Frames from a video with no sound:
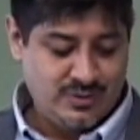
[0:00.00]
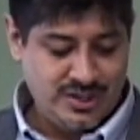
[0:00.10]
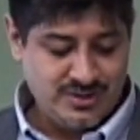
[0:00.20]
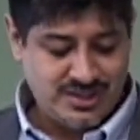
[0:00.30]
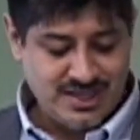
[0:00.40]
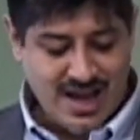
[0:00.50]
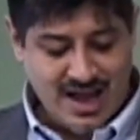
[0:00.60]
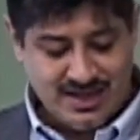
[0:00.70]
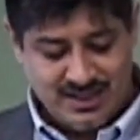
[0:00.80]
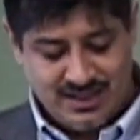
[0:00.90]
when you did
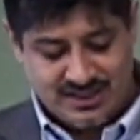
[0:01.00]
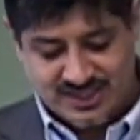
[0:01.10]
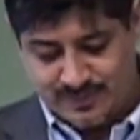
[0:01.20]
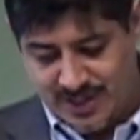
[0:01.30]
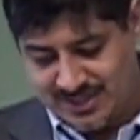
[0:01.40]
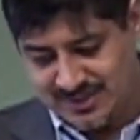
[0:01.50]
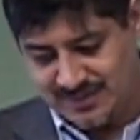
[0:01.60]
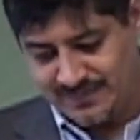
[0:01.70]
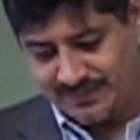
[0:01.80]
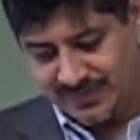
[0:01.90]
not expect
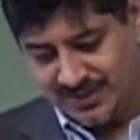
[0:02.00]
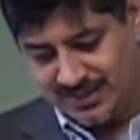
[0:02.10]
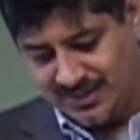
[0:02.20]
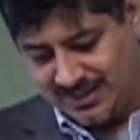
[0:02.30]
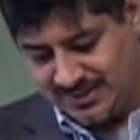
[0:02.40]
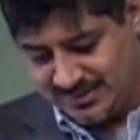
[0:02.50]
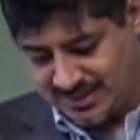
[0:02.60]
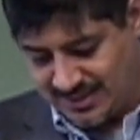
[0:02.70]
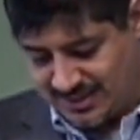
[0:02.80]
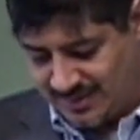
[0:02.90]
him. He's
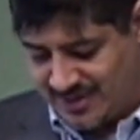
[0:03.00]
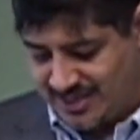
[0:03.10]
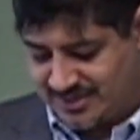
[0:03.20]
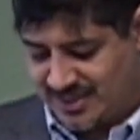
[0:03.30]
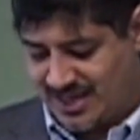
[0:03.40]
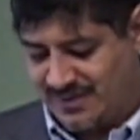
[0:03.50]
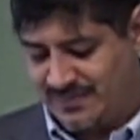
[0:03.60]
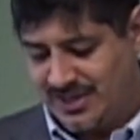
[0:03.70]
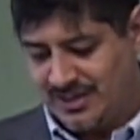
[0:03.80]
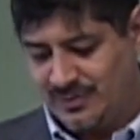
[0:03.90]
going to come at a
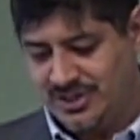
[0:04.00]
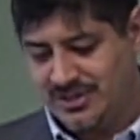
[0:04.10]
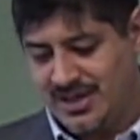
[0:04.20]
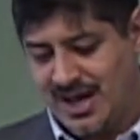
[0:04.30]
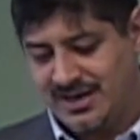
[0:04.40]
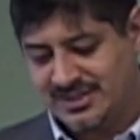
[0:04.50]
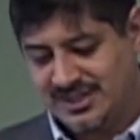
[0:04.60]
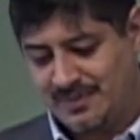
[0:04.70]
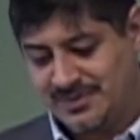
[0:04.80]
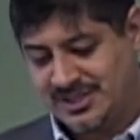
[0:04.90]
time when you did not
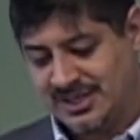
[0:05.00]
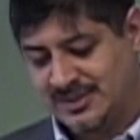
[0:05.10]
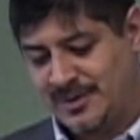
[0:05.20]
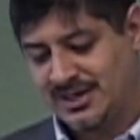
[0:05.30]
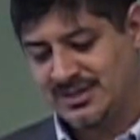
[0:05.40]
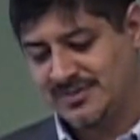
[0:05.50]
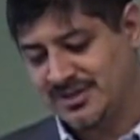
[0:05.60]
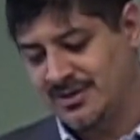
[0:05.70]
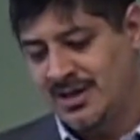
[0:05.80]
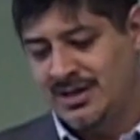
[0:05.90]
accept, expect him.
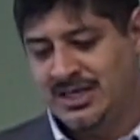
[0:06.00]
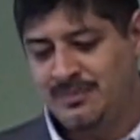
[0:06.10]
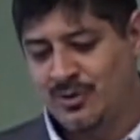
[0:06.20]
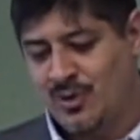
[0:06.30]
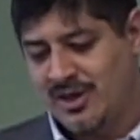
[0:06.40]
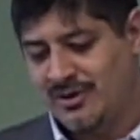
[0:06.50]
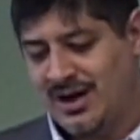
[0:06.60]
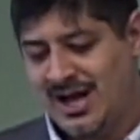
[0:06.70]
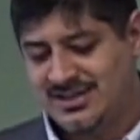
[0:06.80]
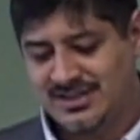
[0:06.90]
So keep a weather
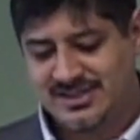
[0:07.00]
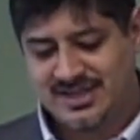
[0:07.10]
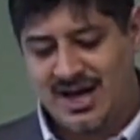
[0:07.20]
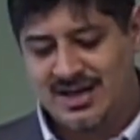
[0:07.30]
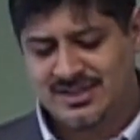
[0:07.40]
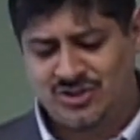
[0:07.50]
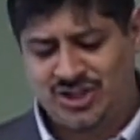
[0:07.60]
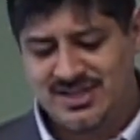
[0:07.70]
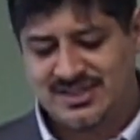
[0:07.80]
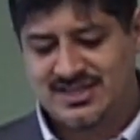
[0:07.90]
eye to the sky. So
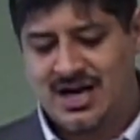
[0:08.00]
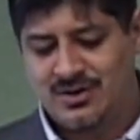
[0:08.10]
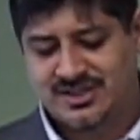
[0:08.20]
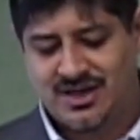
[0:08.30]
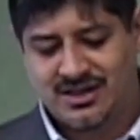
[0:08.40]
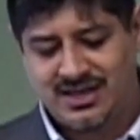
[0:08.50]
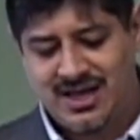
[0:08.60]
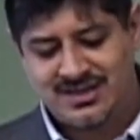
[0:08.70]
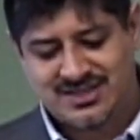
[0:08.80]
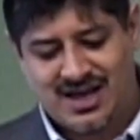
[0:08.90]
Jesus now is talking
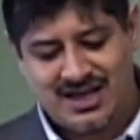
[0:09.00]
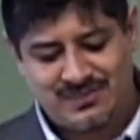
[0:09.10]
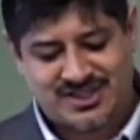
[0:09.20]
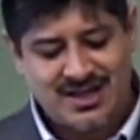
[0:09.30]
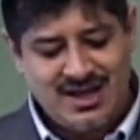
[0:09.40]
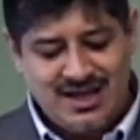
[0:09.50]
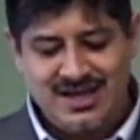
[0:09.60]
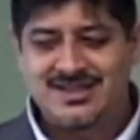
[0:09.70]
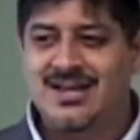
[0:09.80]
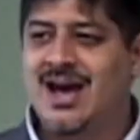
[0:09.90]
end times.
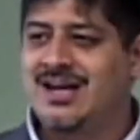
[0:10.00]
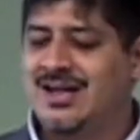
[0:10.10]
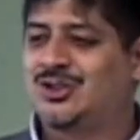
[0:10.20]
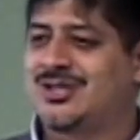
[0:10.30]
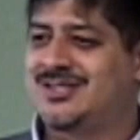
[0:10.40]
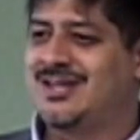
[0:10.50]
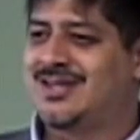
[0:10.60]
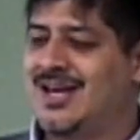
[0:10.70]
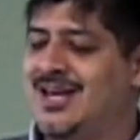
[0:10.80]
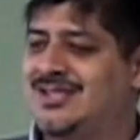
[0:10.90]
Isn't that an interesting
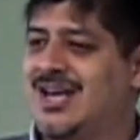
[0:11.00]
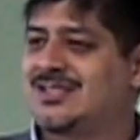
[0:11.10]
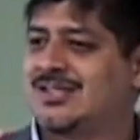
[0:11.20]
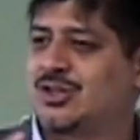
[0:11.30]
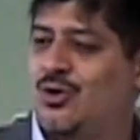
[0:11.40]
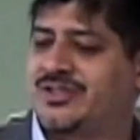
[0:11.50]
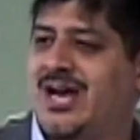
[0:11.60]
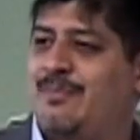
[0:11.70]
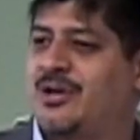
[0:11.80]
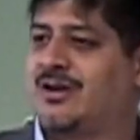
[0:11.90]
thing? He takes this whole
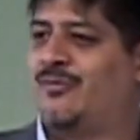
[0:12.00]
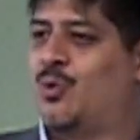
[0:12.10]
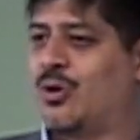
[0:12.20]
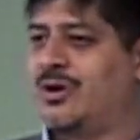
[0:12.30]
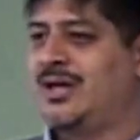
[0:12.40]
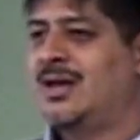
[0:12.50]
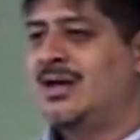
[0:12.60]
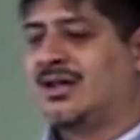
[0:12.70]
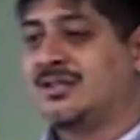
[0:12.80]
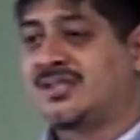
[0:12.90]
topic of worry,
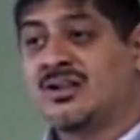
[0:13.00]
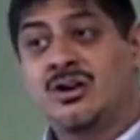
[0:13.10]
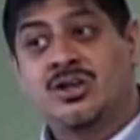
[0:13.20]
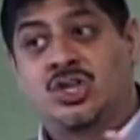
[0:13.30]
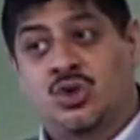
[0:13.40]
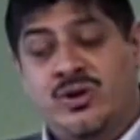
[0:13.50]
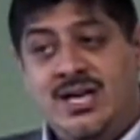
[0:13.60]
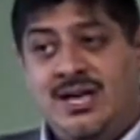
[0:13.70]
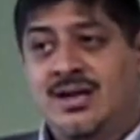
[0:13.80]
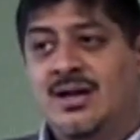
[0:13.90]
concern,
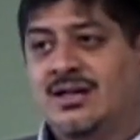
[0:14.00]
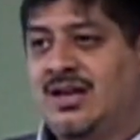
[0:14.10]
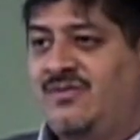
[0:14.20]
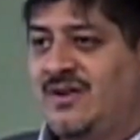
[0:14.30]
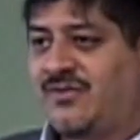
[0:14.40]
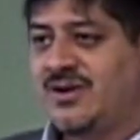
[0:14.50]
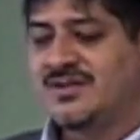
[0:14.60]
greed, living for